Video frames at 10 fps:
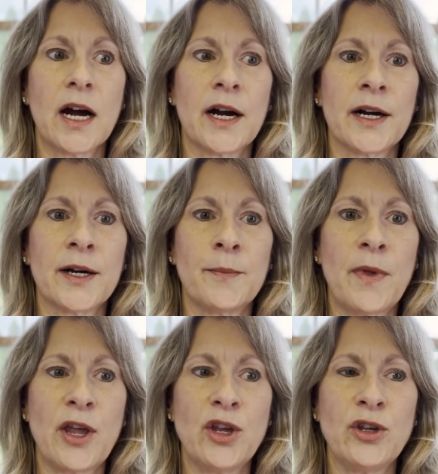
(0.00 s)

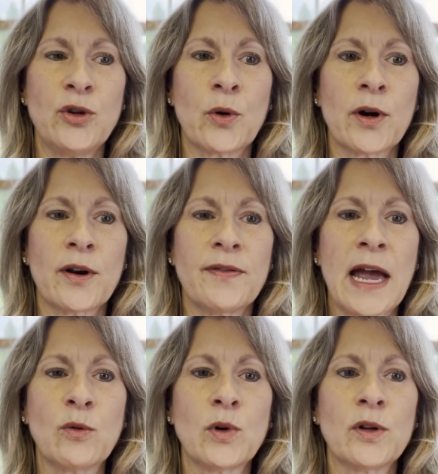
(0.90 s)

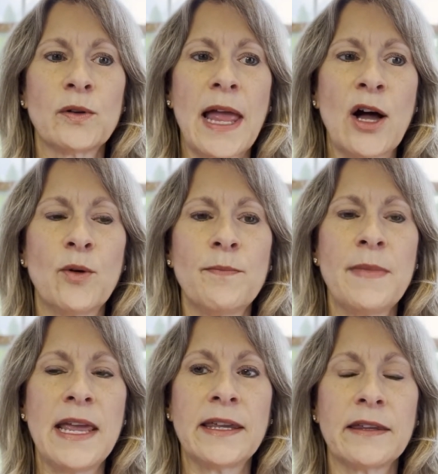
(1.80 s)
That will help
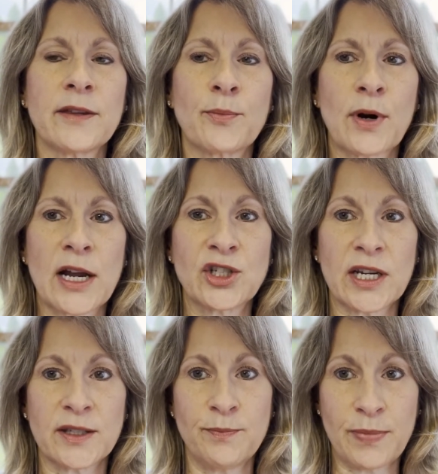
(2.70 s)
make the
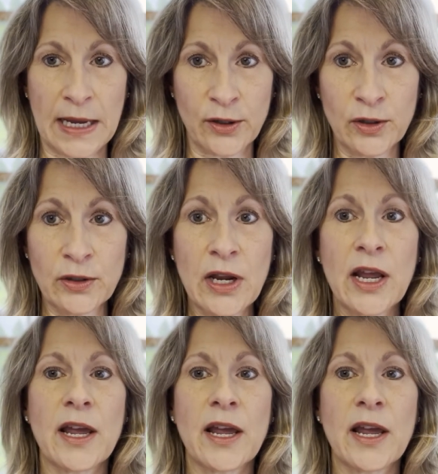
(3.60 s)
project better,